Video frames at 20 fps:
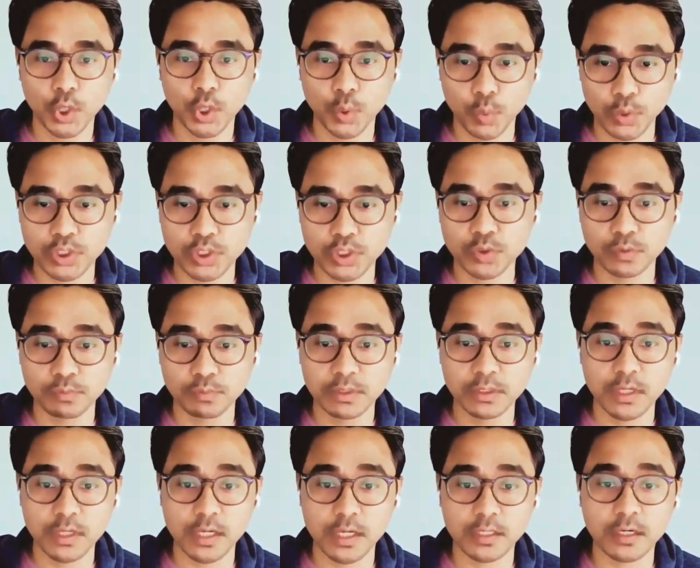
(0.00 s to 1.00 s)
which should be
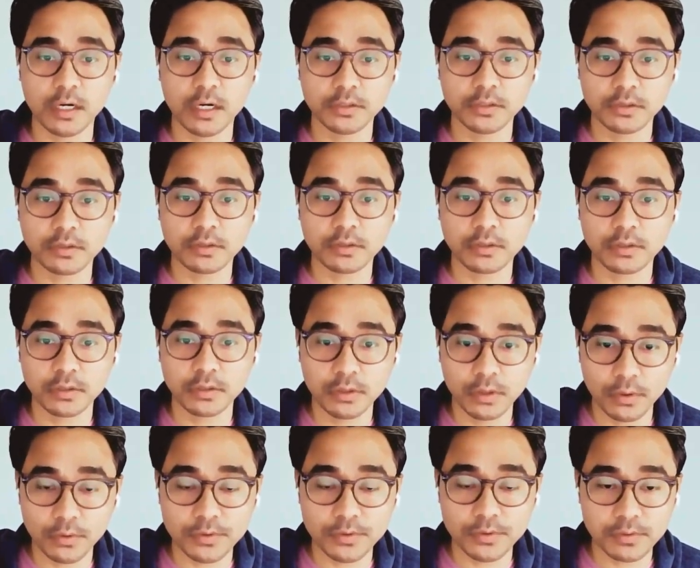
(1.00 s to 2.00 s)
done under
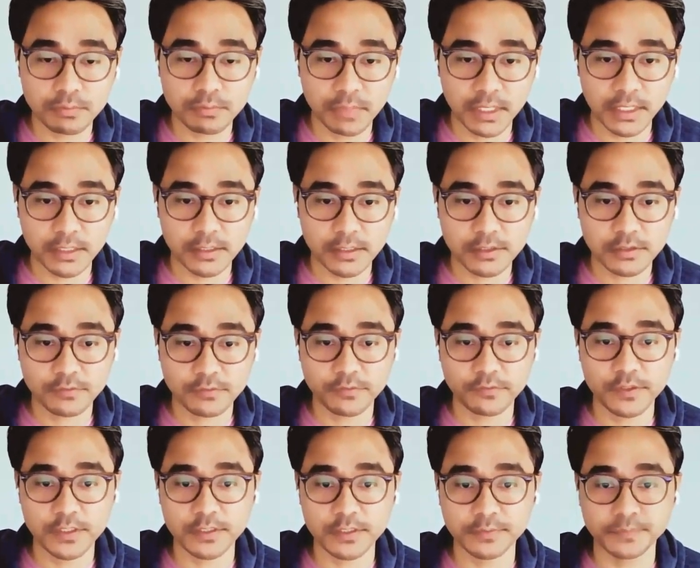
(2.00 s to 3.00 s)
close medical
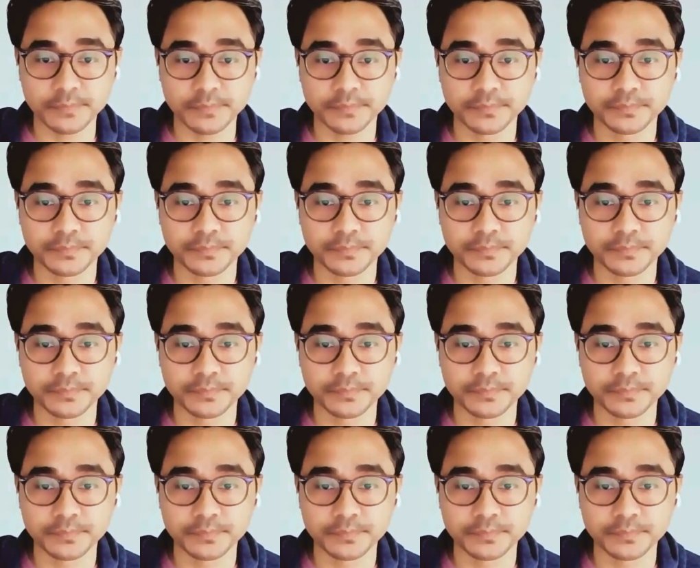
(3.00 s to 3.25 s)
supervision.